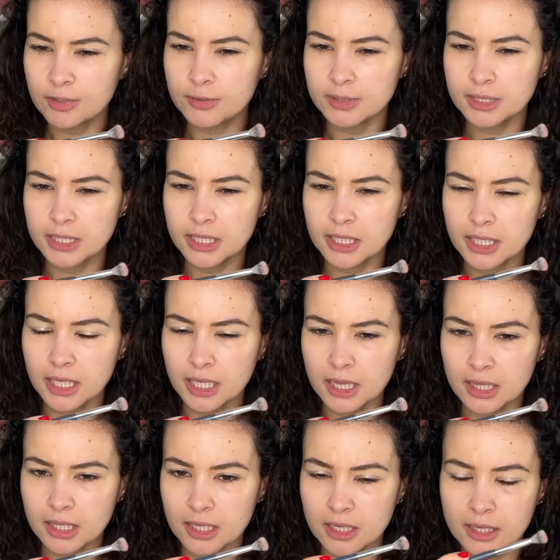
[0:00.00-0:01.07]
I'm using
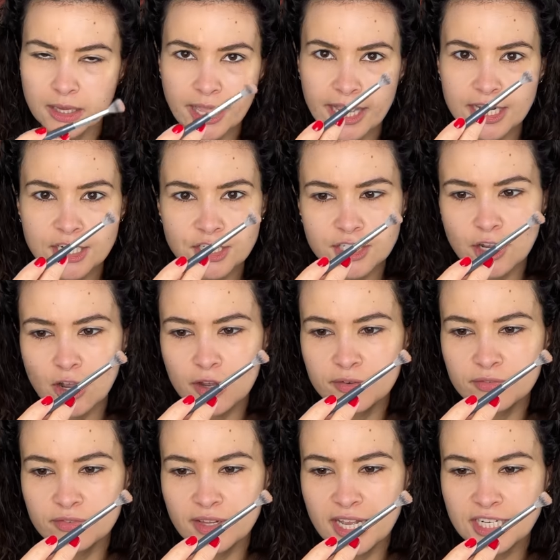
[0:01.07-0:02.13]
the Angie Hot
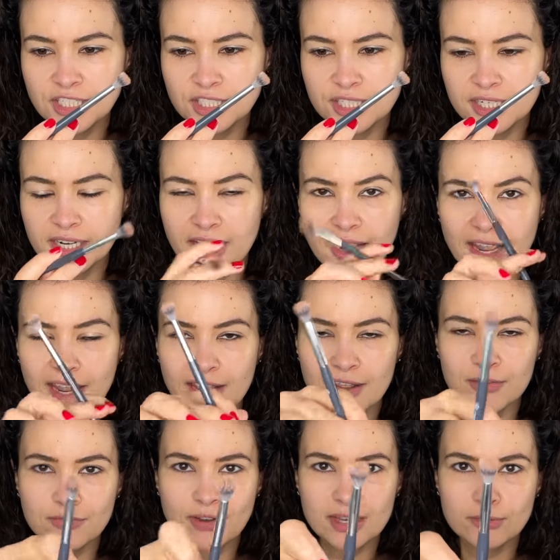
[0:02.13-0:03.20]
and Flashy
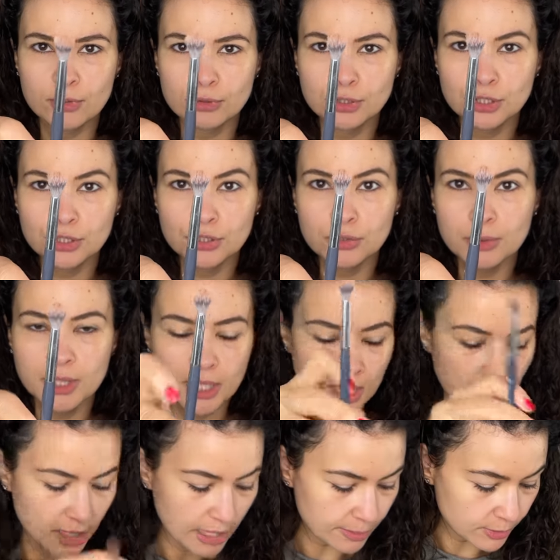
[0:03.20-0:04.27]
A502.
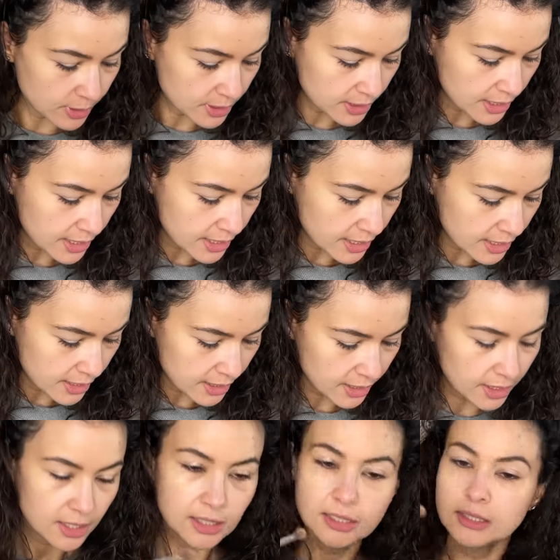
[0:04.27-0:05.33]
I'm just taking
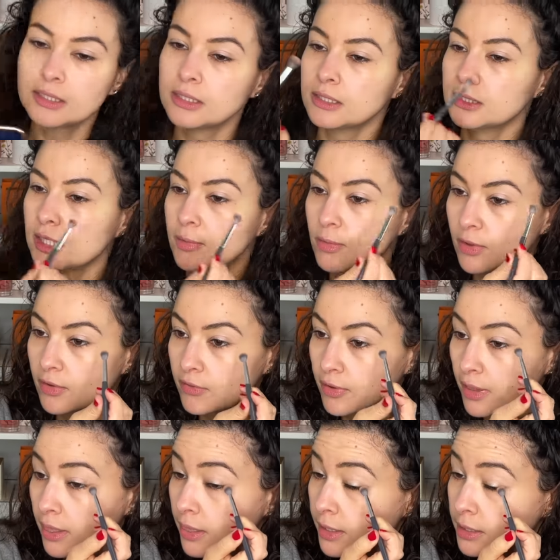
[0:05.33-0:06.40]
some
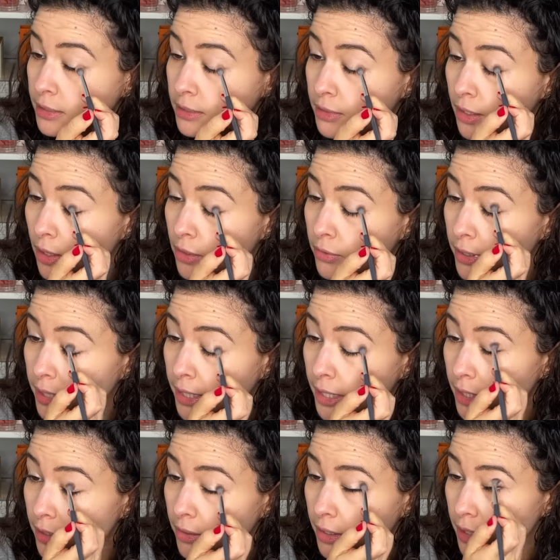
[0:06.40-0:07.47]
of this color
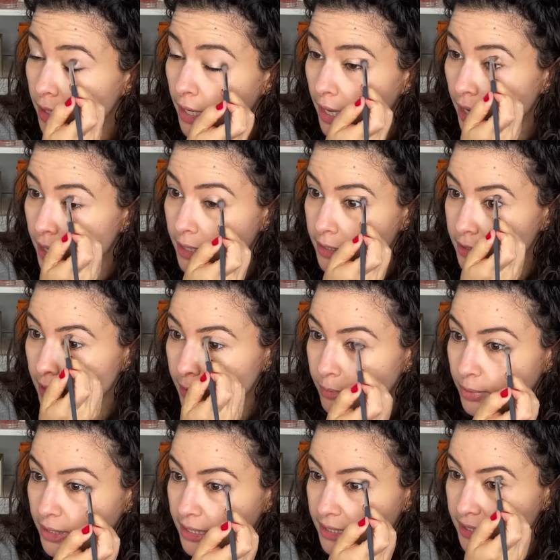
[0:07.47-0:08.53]
here and I'm
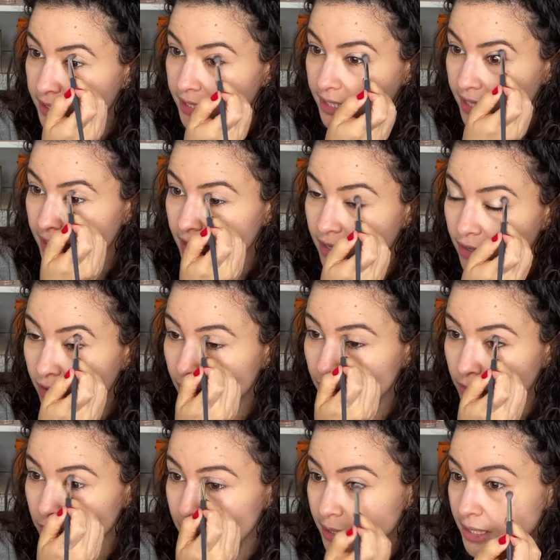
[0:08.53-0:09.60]
placing it in the
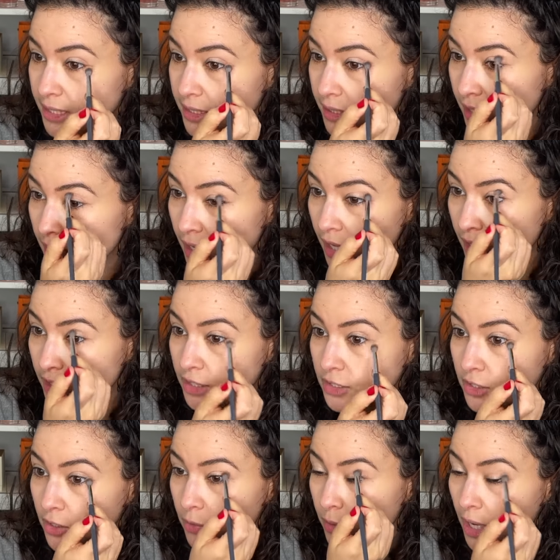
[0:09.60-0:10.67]
crease.
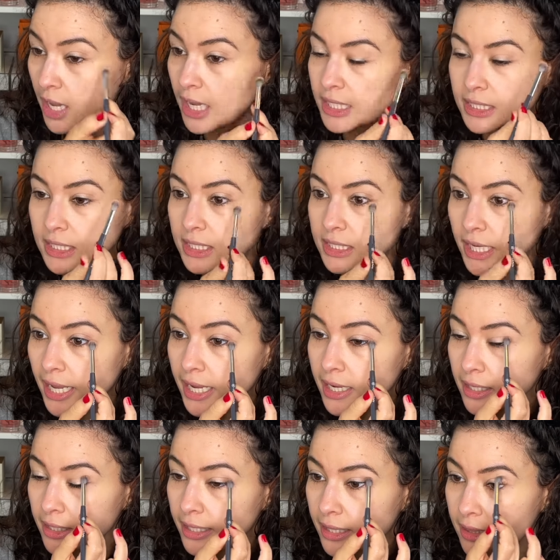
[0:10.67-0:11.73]
So
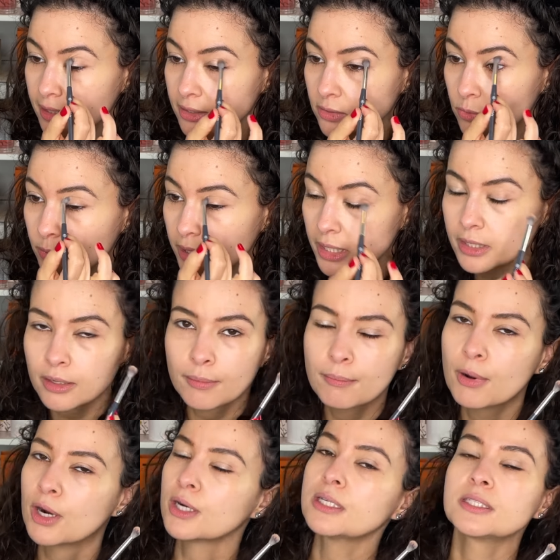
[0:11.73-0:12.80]
today, like this week,
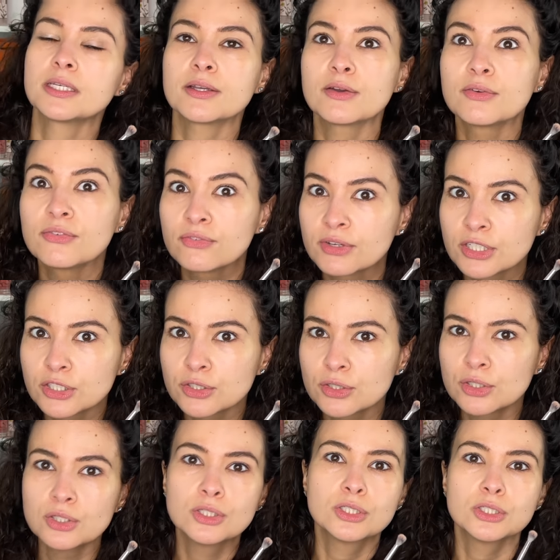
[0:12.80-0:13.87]
marks like
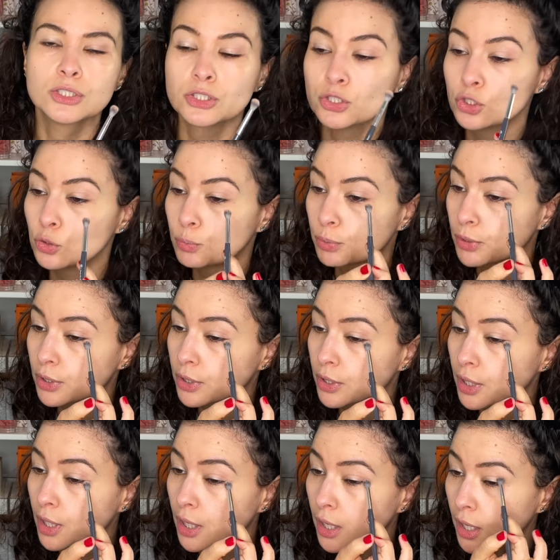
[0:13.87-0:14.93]
official
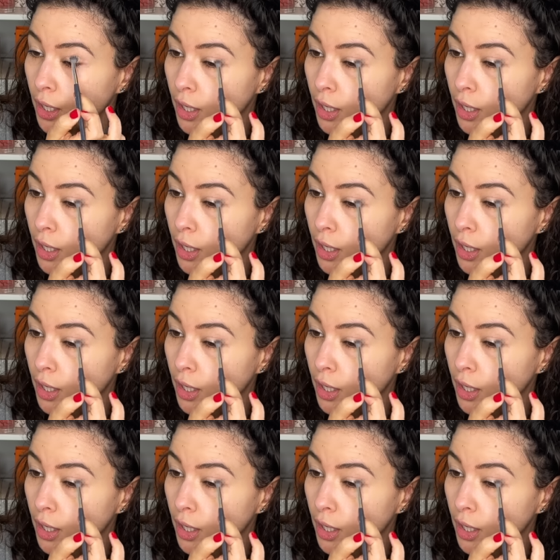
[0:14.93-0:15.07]
super